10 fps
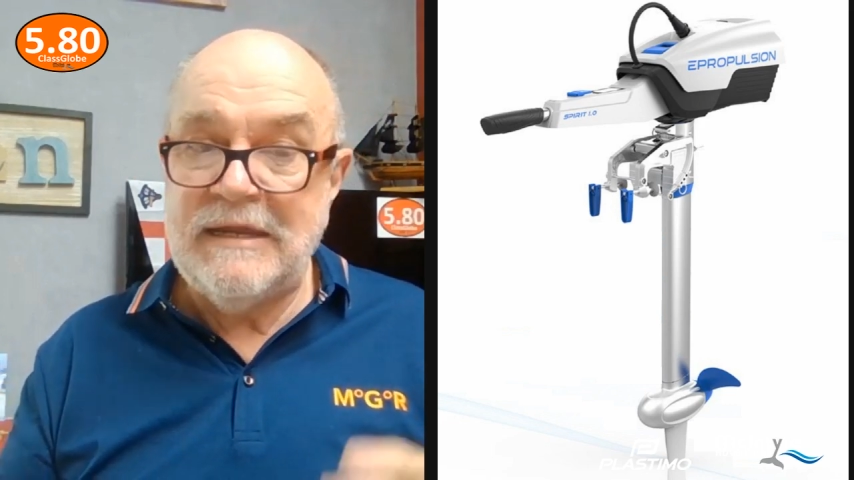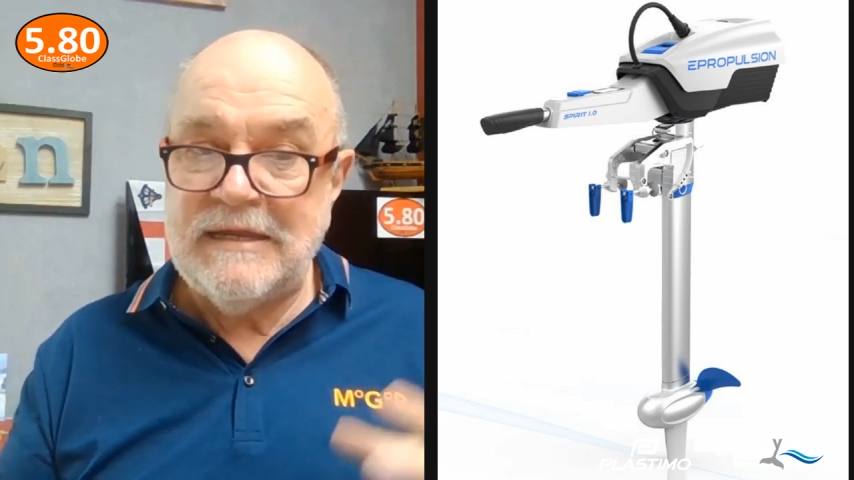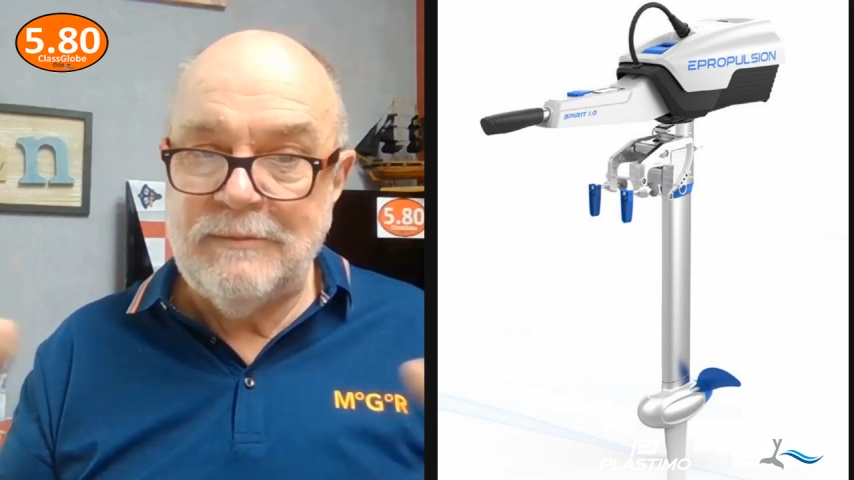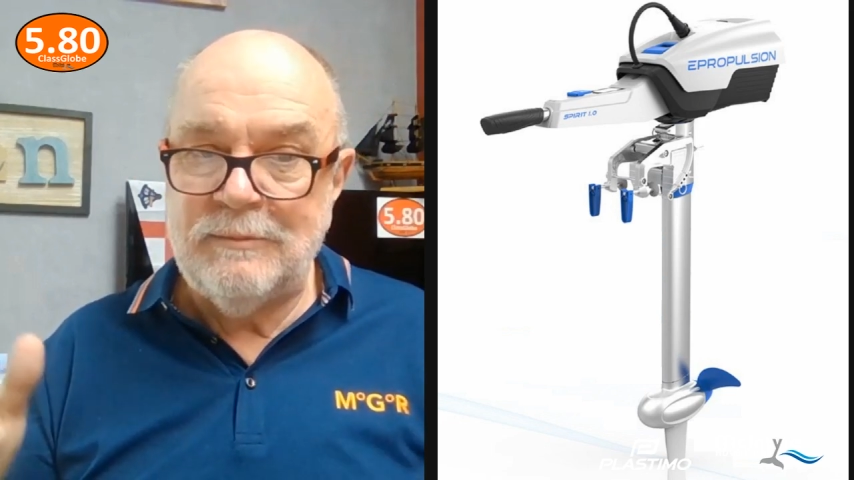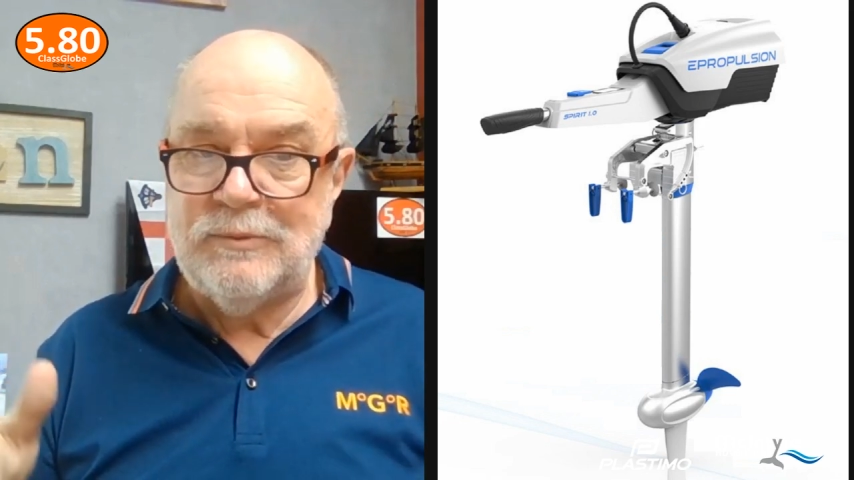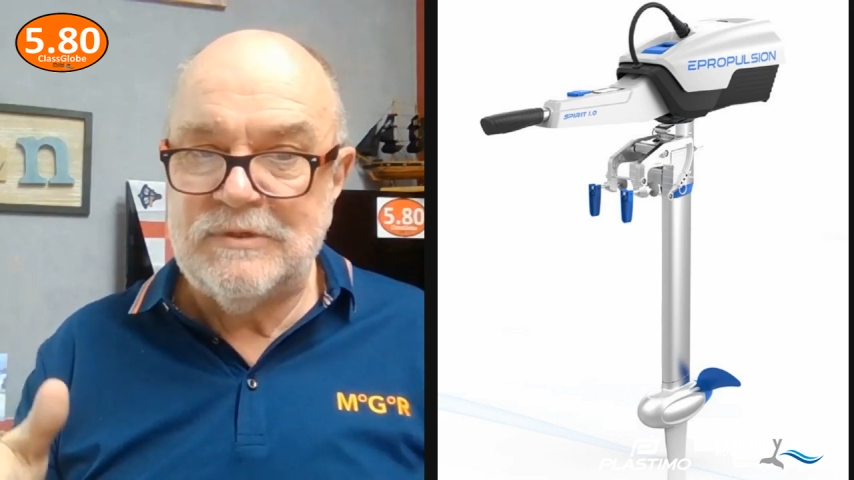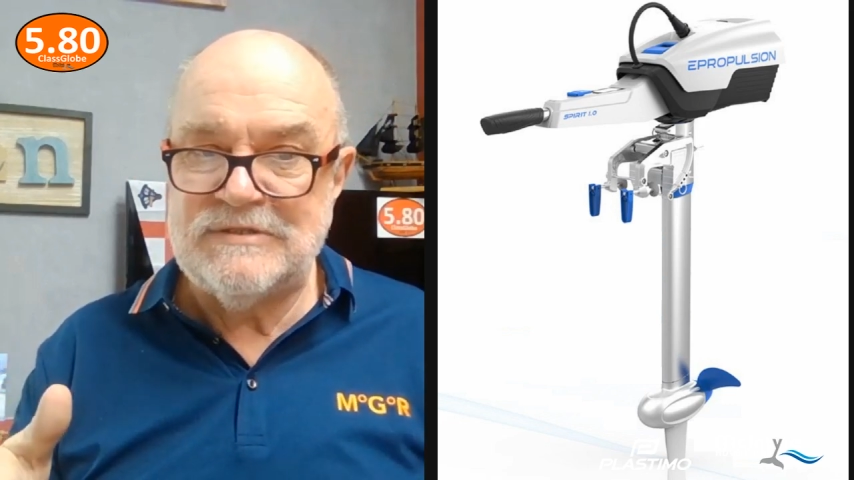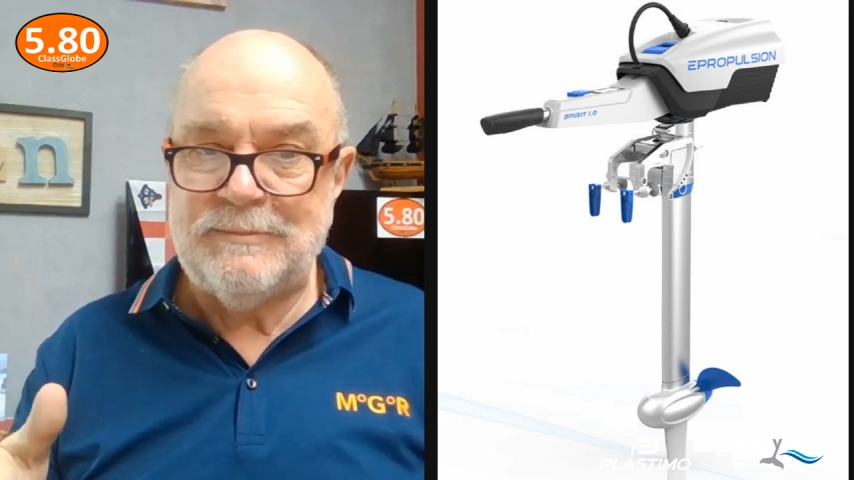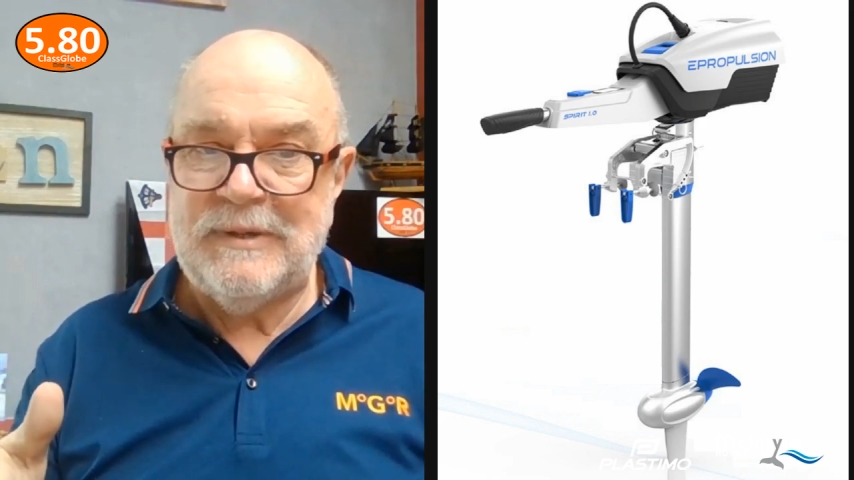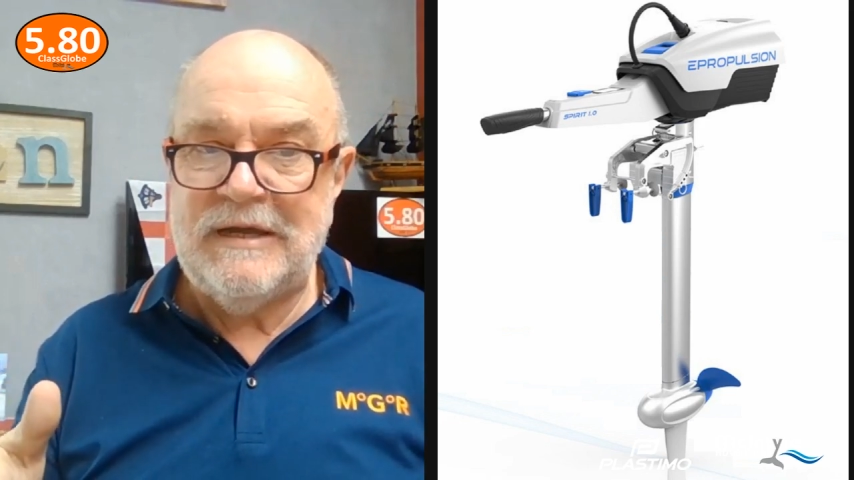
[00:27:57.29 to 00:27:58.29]
may come on
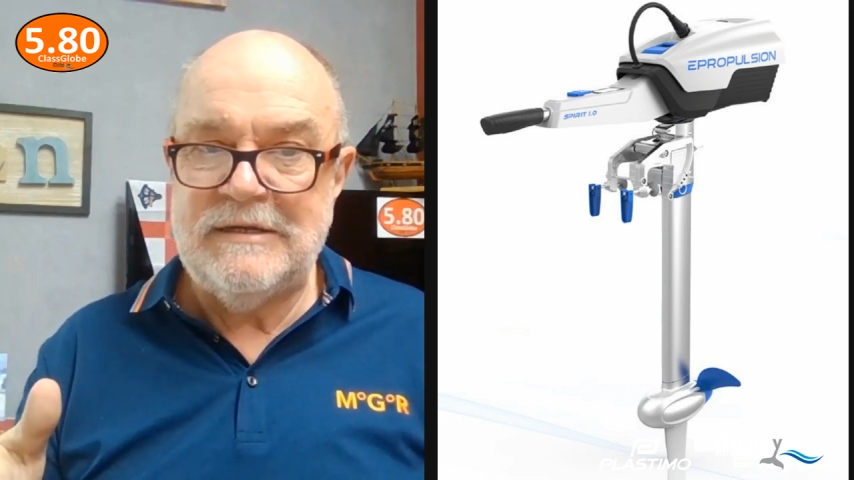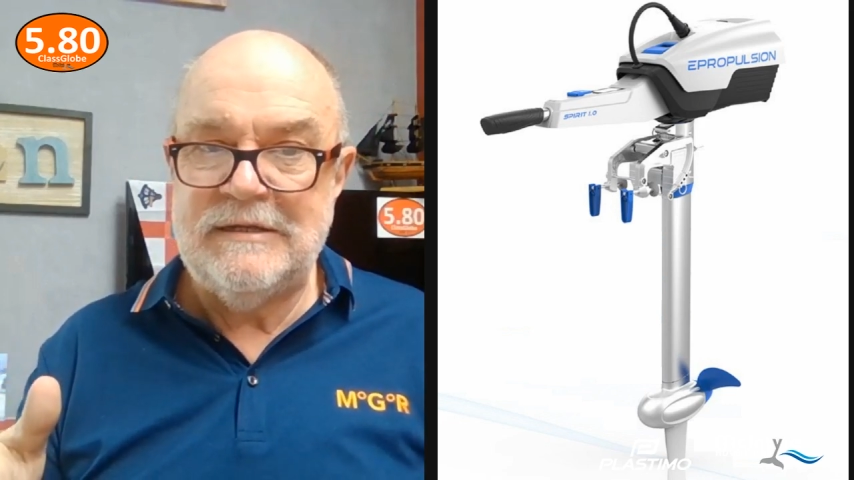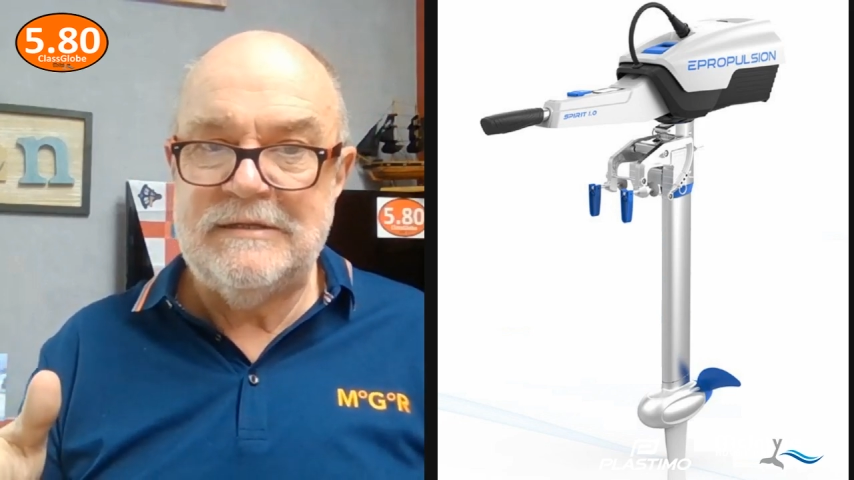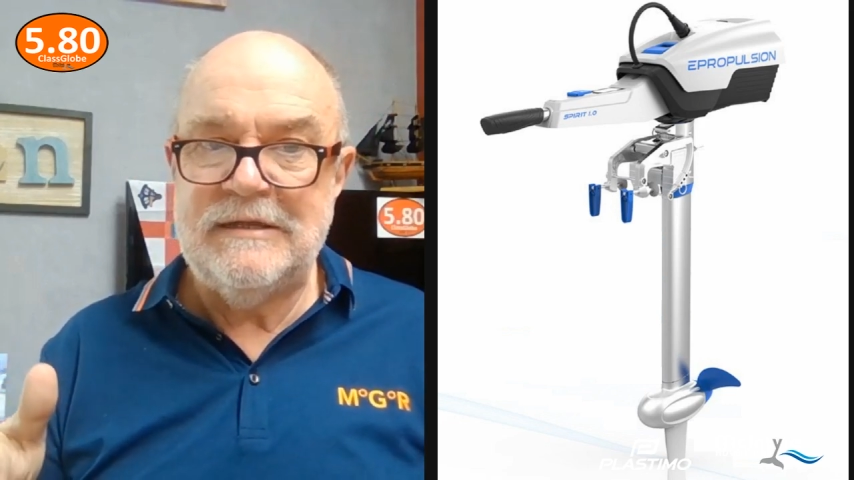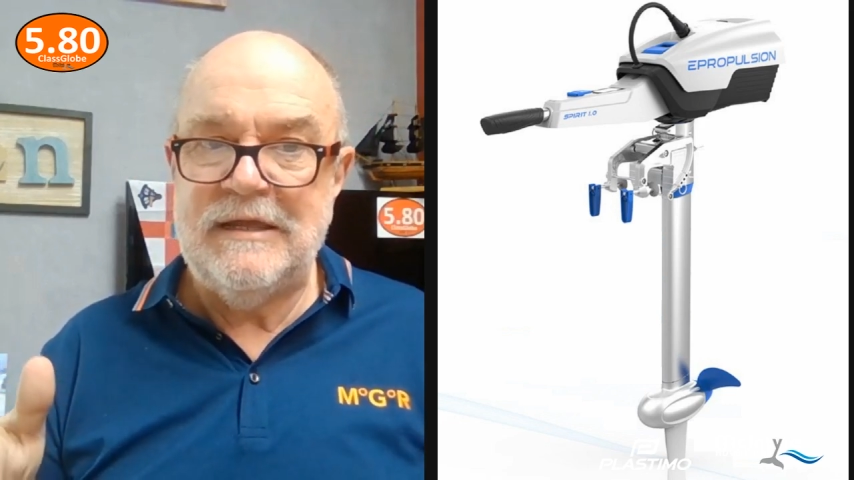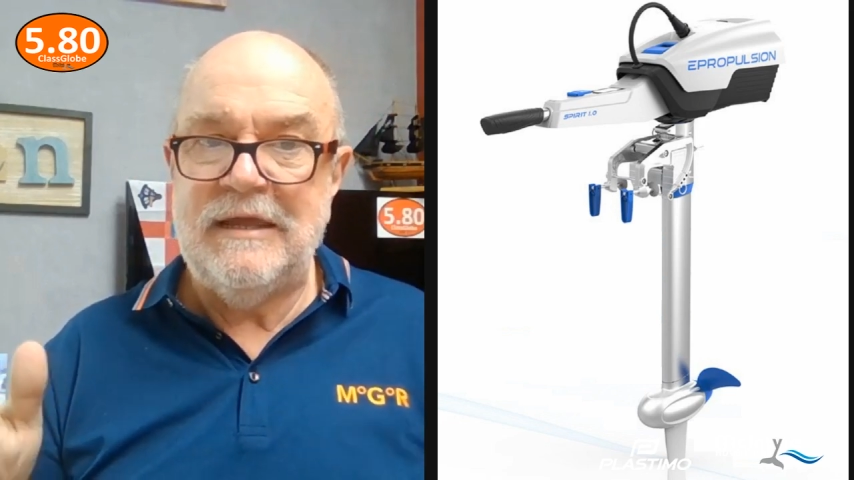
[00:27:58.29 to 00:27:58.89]
board as a partner.